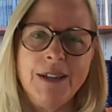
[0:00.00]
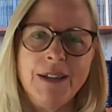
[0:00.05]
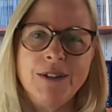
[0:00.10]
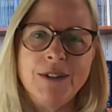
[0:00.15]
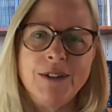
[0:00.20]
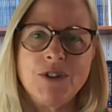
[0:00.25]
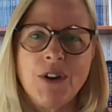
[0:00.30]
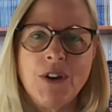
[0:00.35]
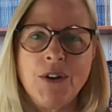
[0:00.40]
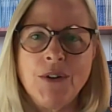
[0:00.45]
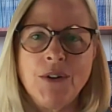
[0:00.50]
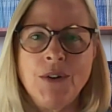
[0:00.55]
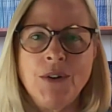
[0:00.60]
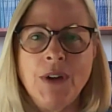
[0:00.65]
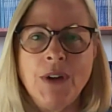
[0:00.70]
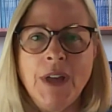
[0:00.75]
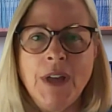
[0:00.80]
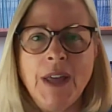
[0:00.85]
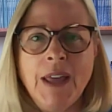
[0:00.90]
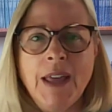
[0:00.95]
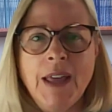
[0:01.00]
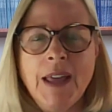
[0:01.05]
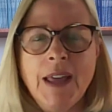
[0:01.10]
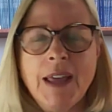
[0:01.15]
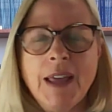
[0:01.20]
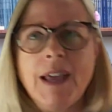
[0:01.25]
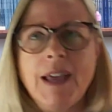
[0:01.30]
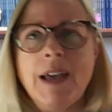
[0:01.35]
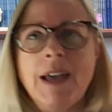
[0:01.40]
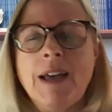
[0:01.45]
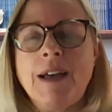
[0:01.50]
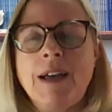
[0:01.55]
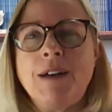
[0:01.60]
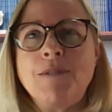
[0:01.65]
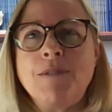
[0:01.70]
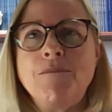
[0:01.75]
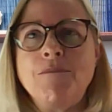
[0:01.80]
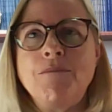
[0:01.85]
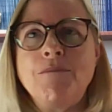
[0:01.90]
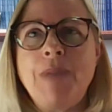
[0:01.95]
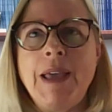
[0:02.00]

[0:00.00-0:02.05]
So um,